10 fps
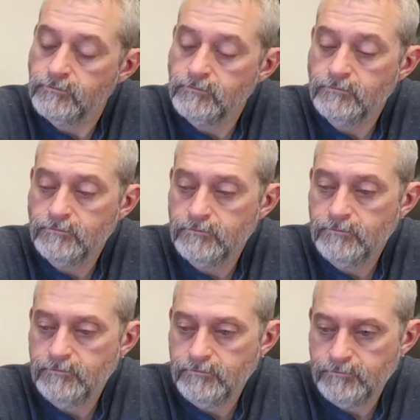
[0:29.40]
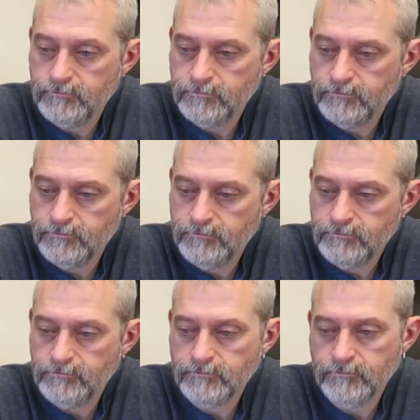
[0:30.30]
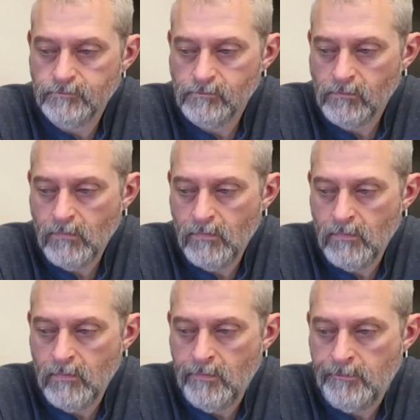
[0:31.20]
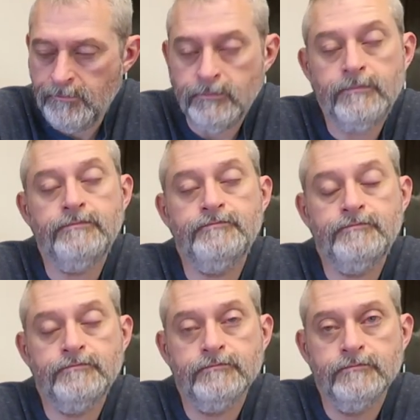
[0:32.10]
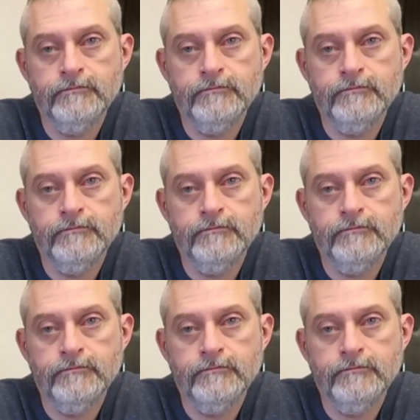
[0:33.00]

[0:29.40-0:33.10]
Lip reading: (not speaking)